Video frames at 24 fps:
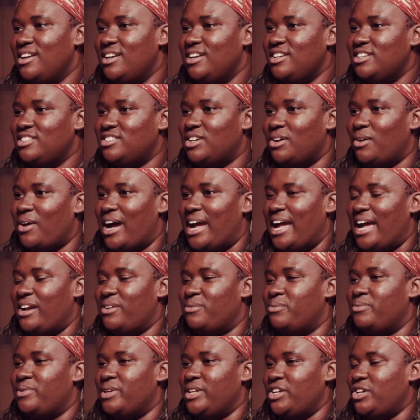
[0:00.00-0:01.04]
So I had a
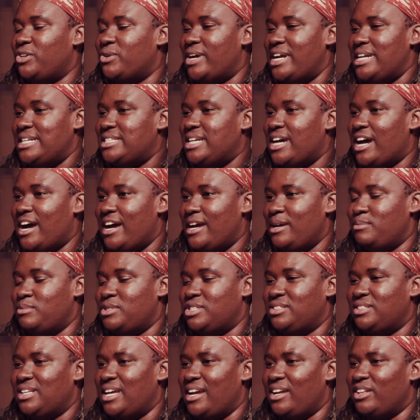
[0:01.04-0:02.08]
really great time
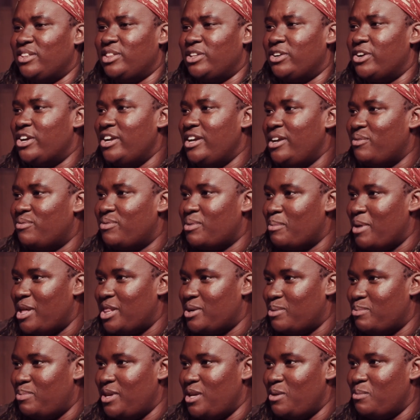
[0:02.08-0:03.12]
just like learning from
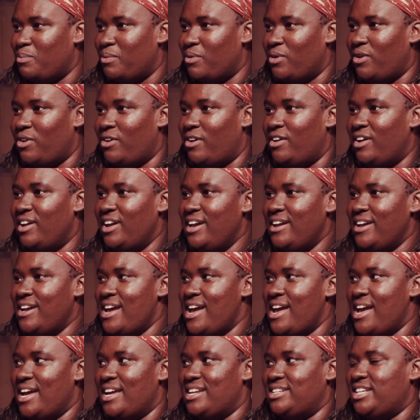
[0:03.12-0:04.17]
other people.
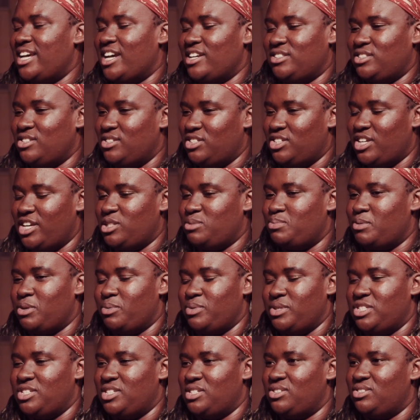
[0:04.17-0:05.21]
And Texas Shakespeare
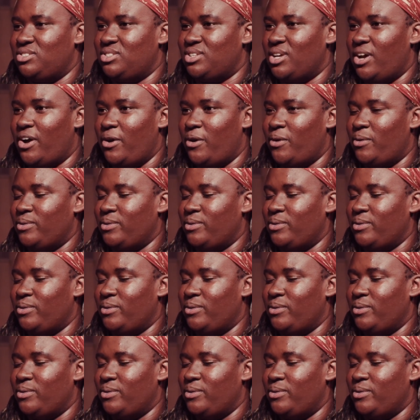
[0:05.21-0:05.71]
was just so